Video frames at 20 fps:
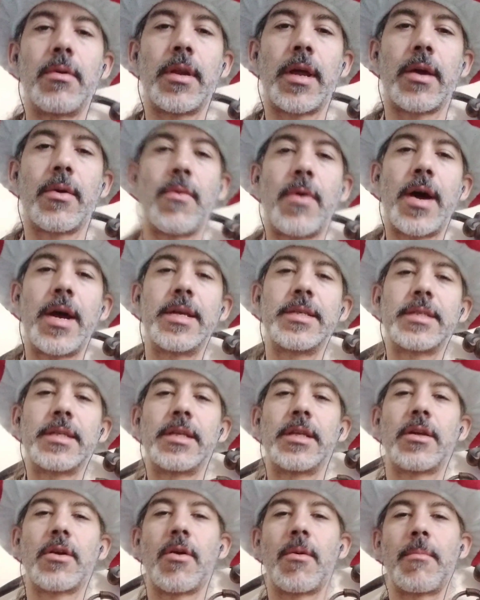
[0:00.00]
Like, why isn't
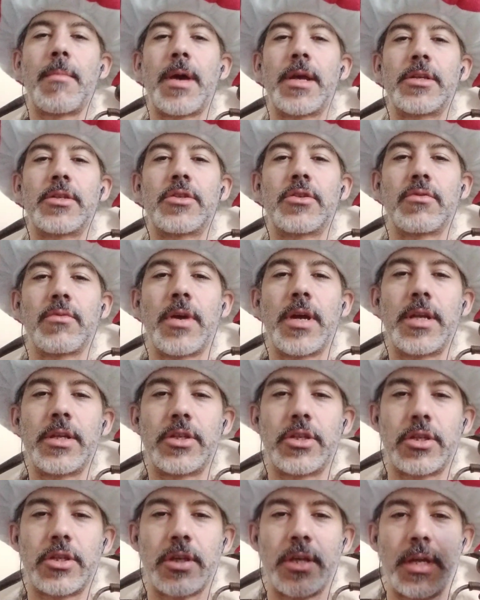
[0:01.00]
it on my
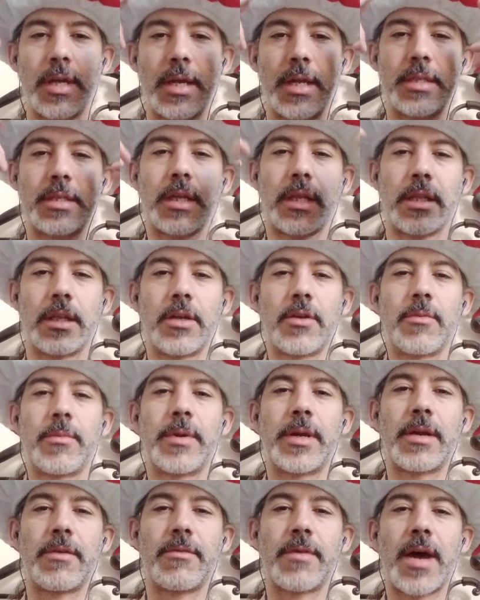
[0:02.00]
Switch? It's a little
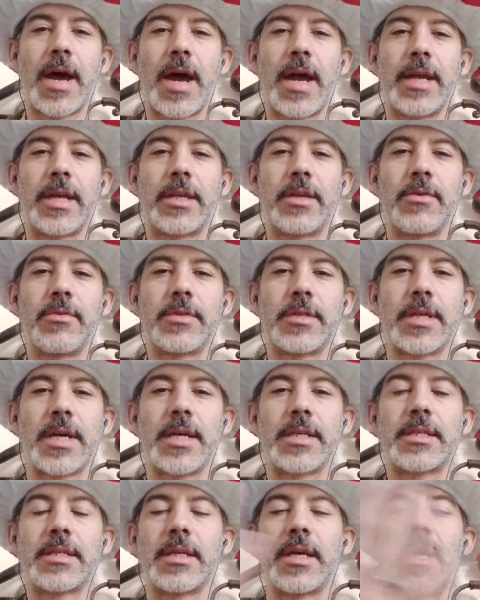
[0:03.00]
bit of an IQ
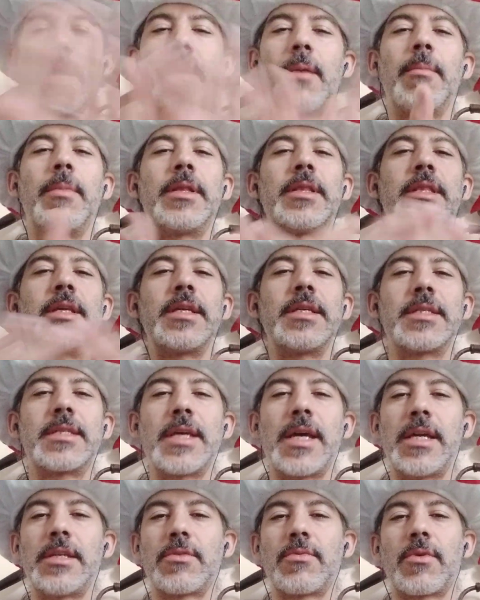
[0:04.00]
test, but these
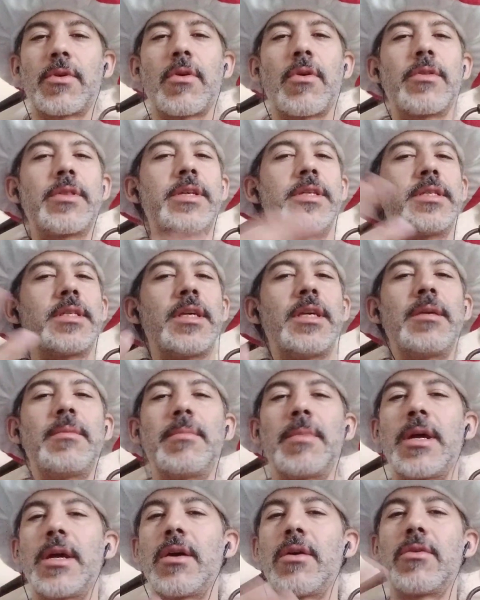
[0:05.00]
days with all these
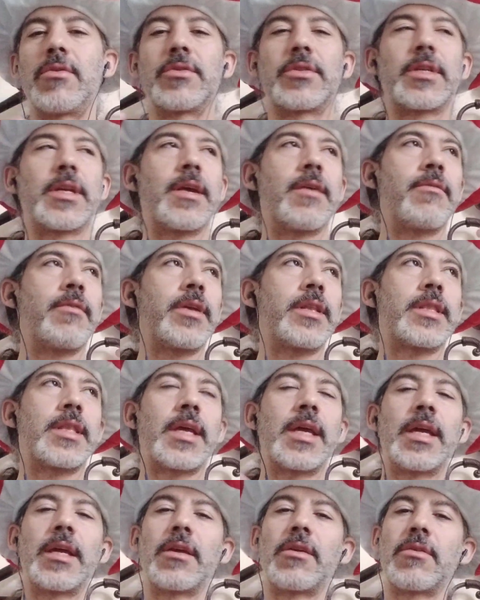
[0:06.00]
emails and
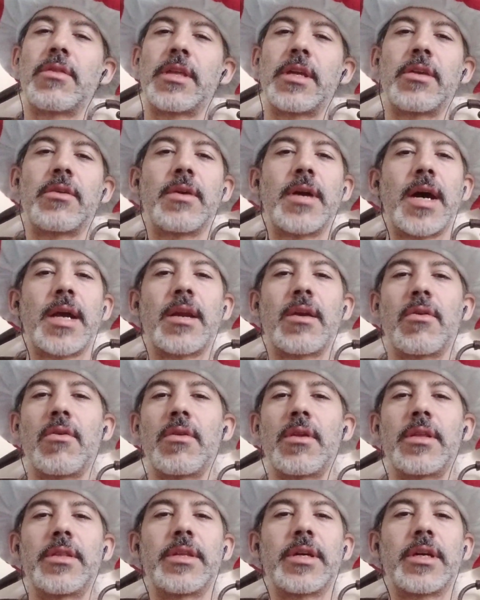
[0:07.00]
everything, you think you got it
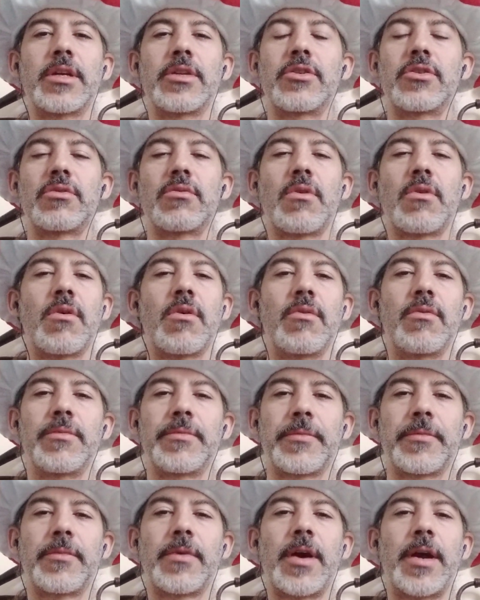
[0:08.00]
all under control,
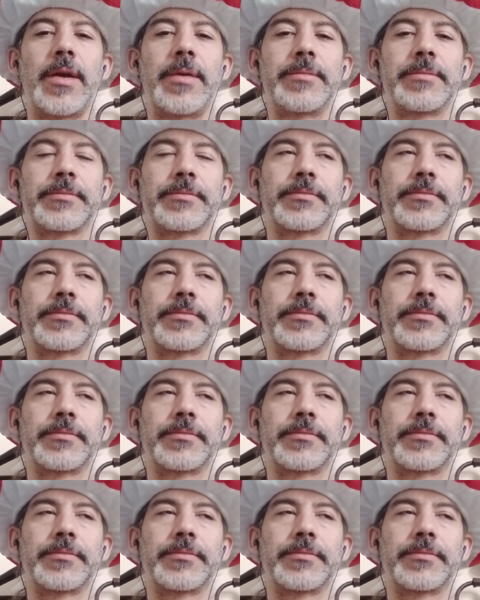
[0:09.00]
right?